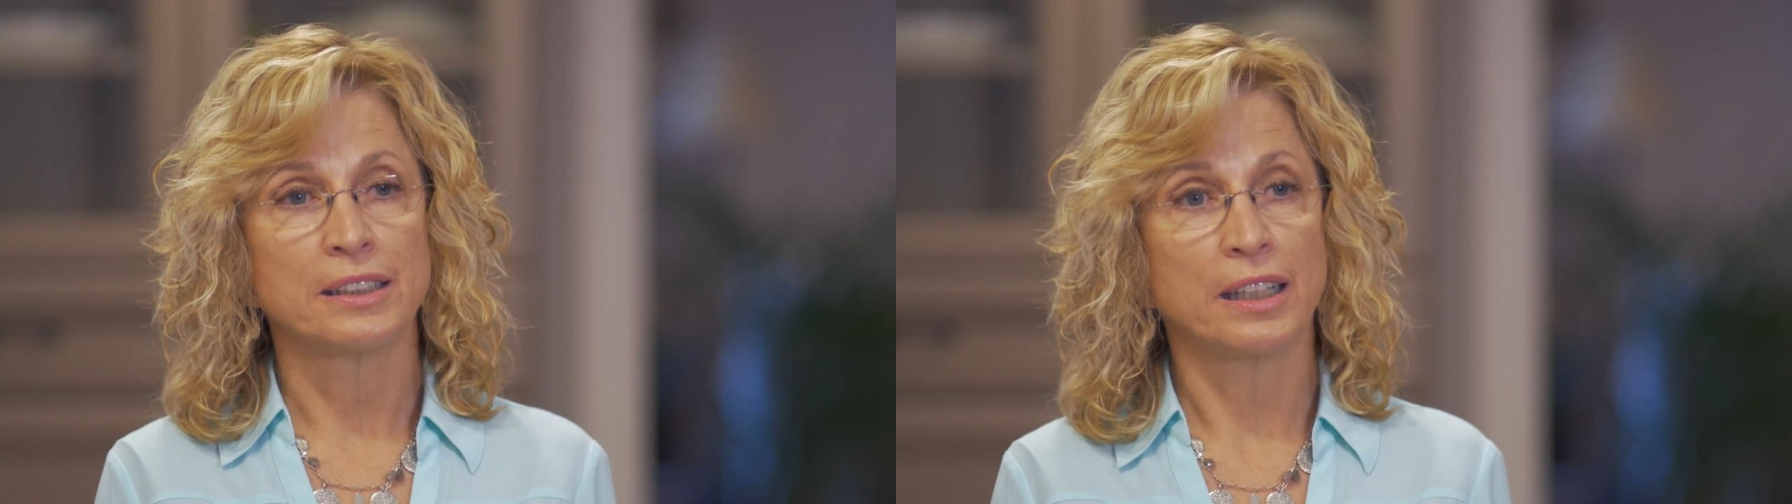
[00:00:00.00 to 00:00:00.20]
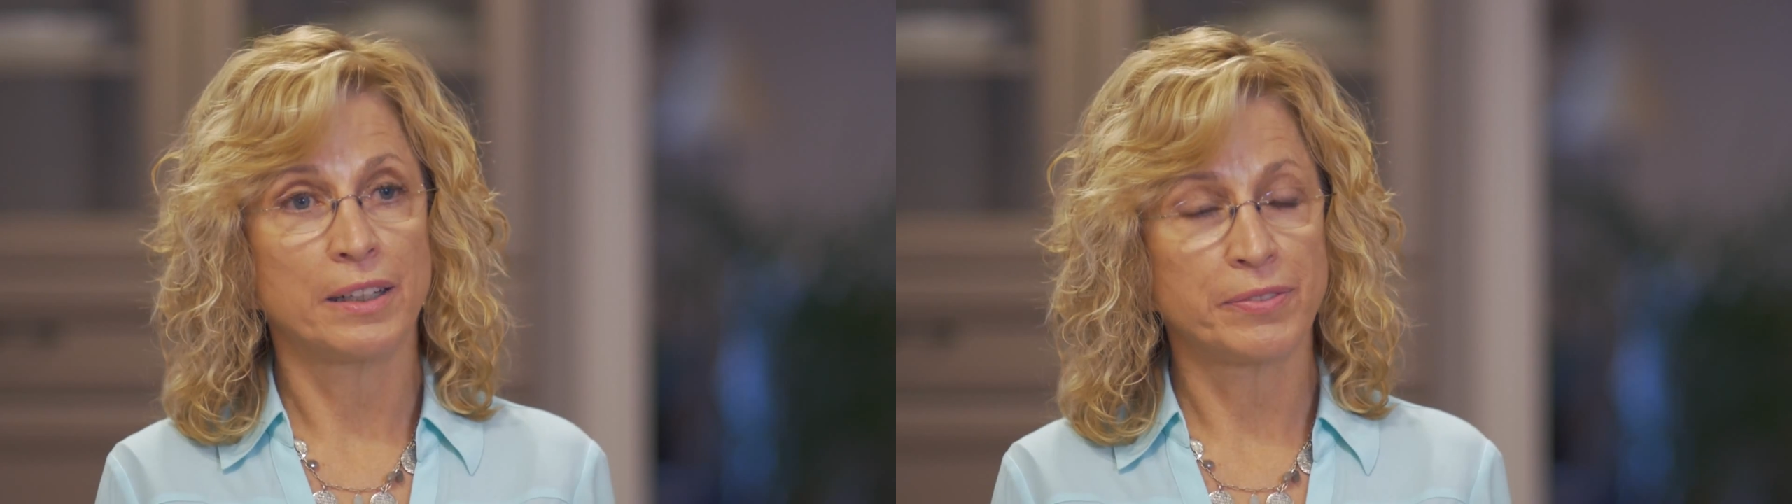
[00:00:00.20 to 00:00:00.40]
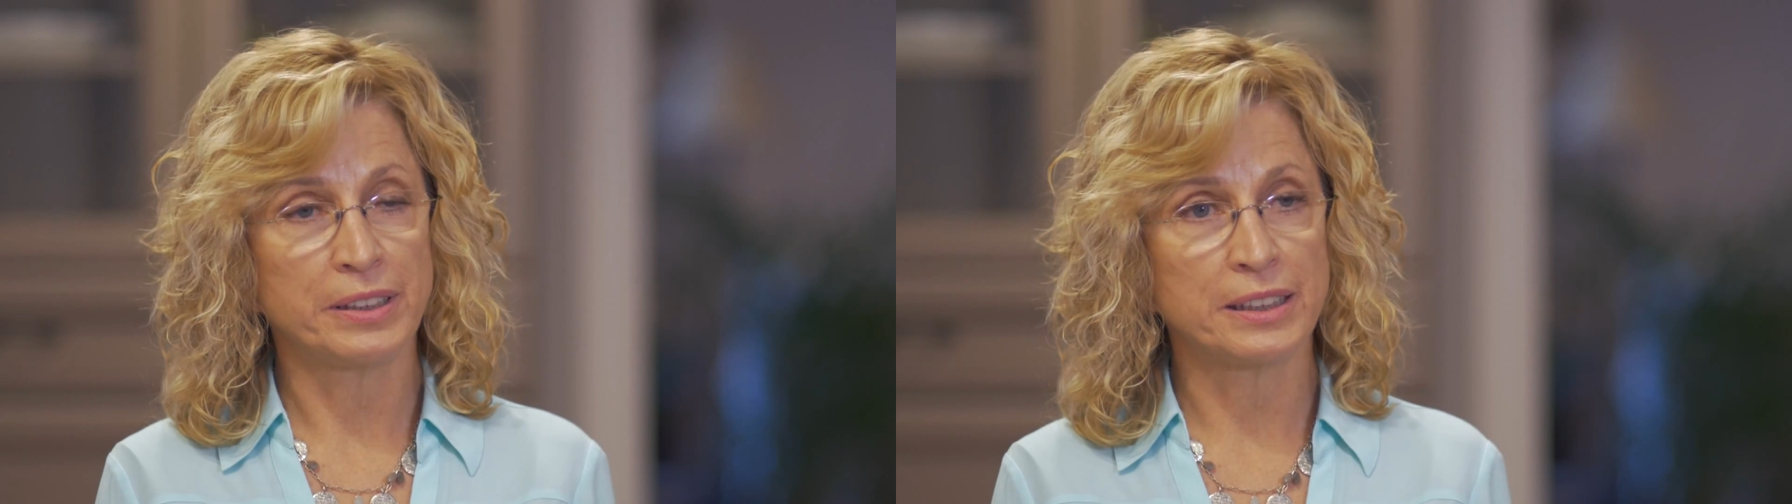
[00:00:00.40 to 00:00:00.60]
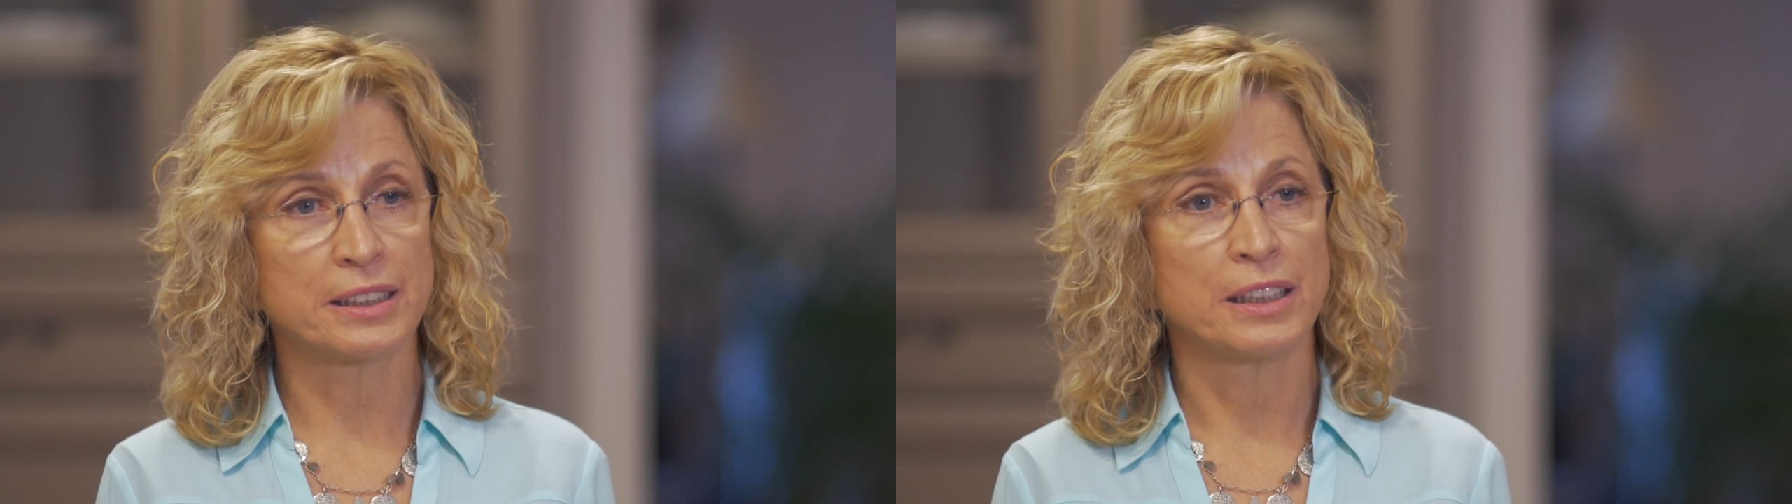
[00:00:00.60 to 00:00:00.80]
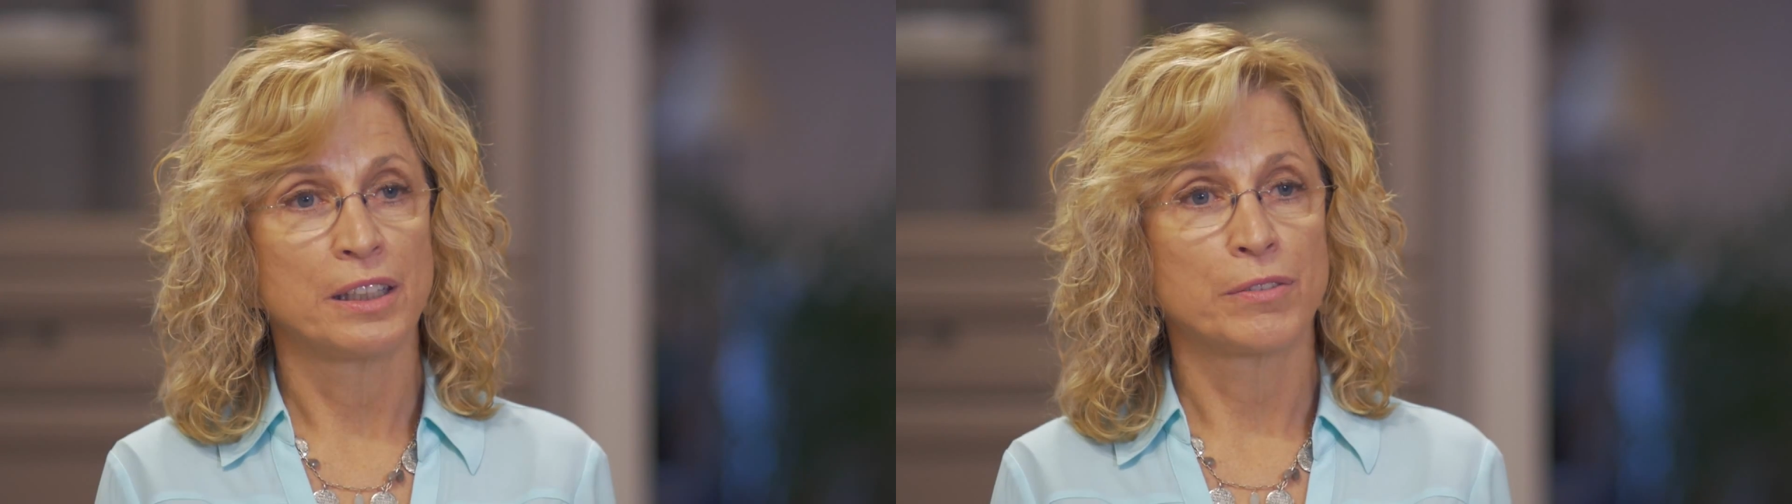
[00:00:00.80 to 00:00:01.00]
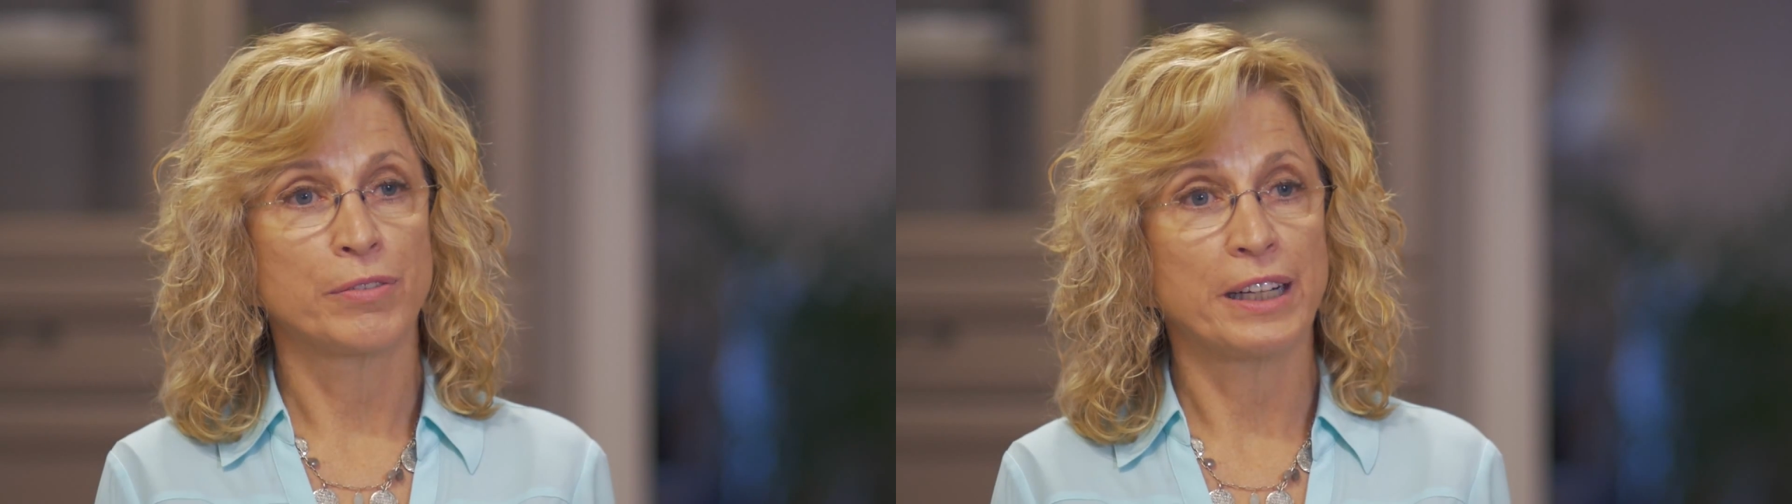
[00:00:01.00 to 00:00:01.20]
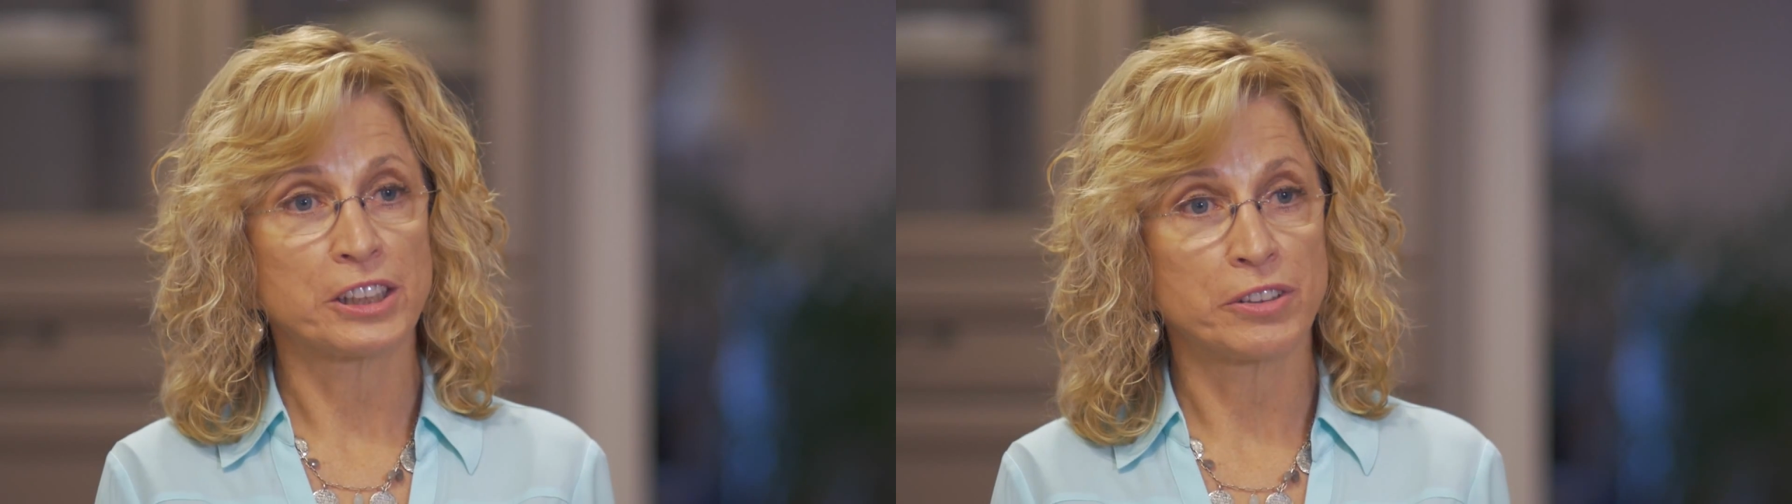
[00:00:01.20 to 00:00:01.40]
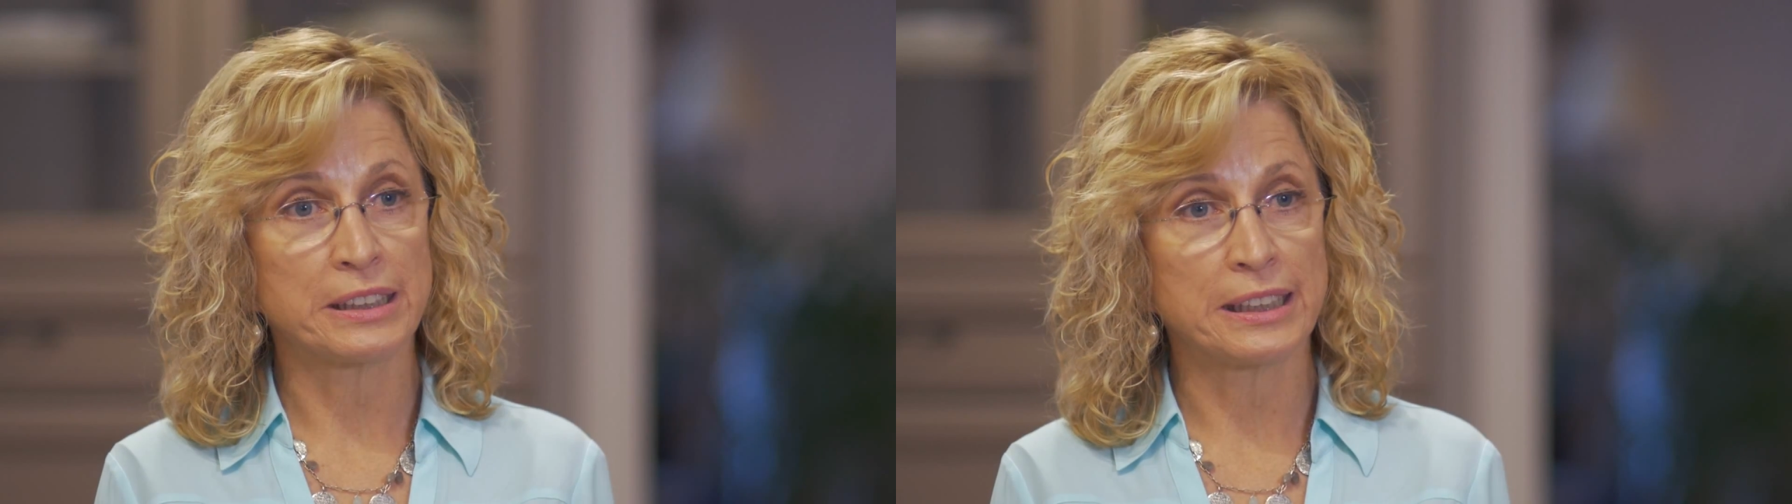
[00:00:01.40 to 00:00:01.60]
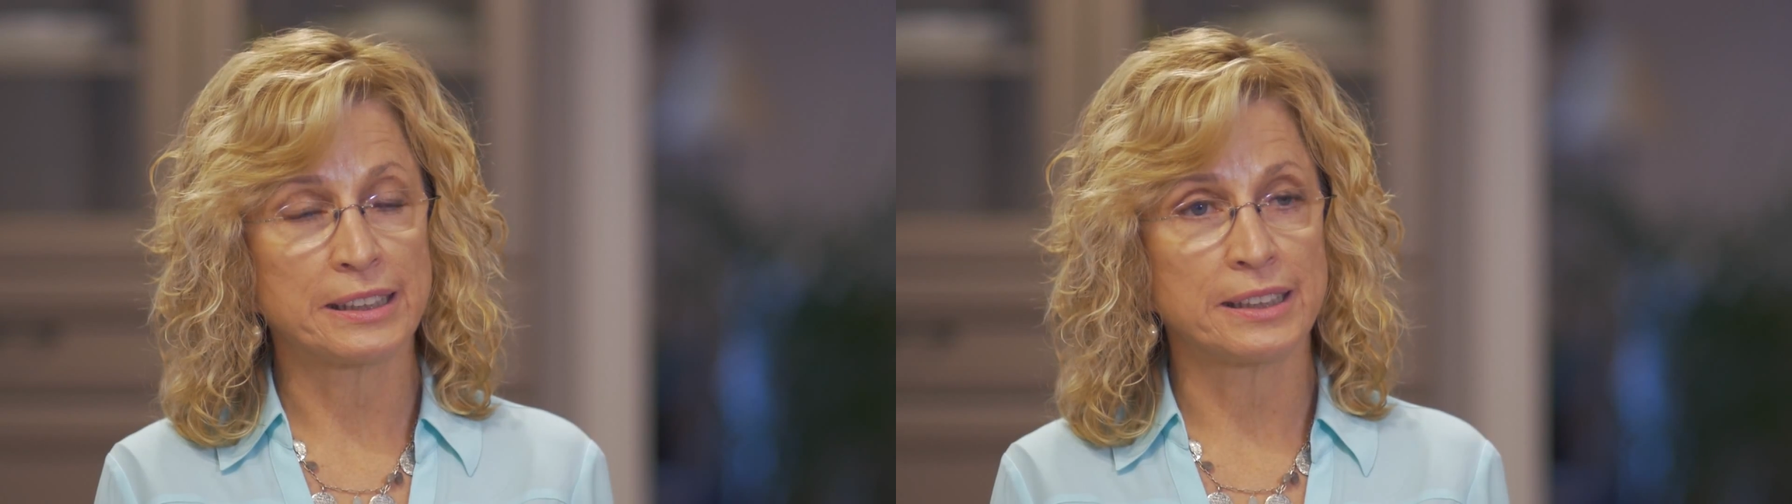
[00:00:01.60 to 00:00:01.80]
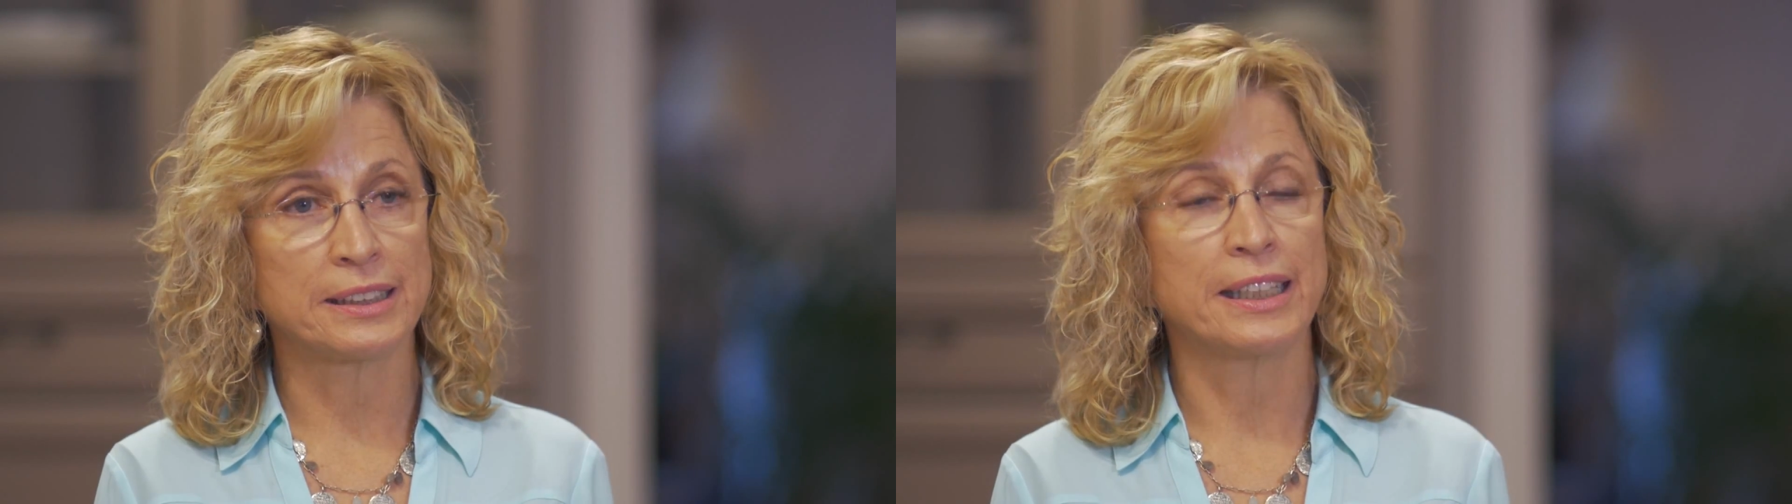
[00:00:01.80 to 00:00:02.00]
toughness, fracture
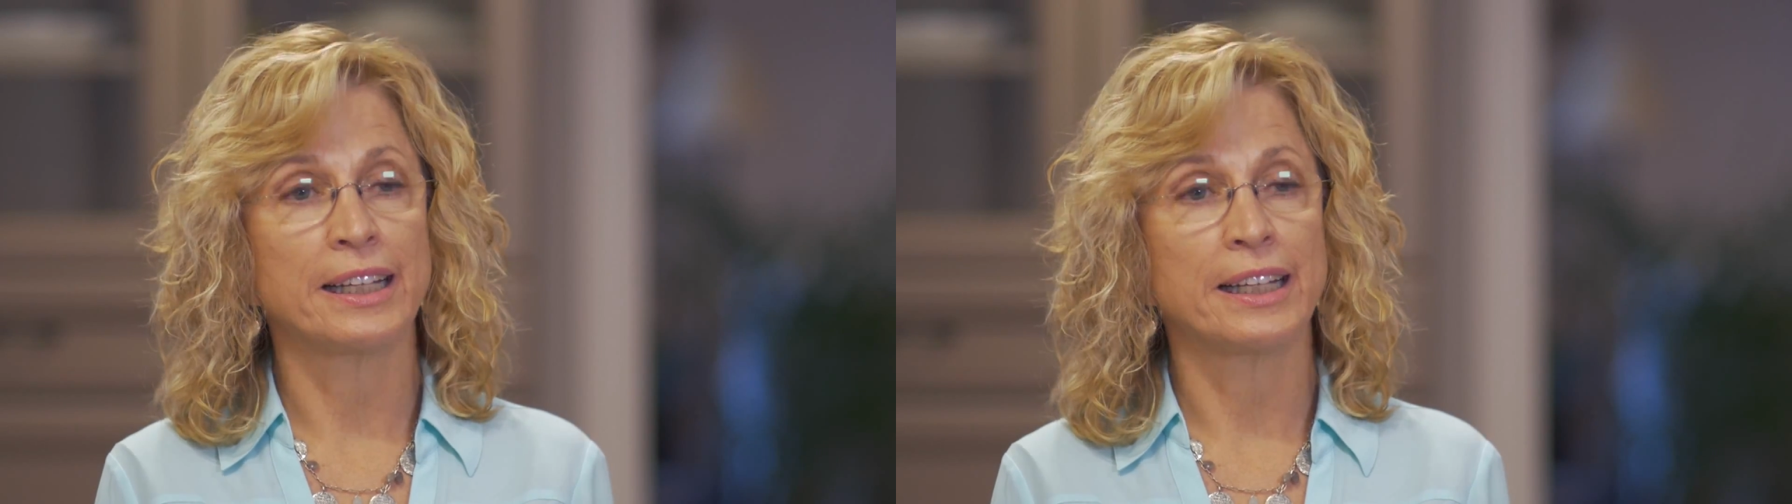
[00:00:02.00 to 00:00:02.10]
resistance,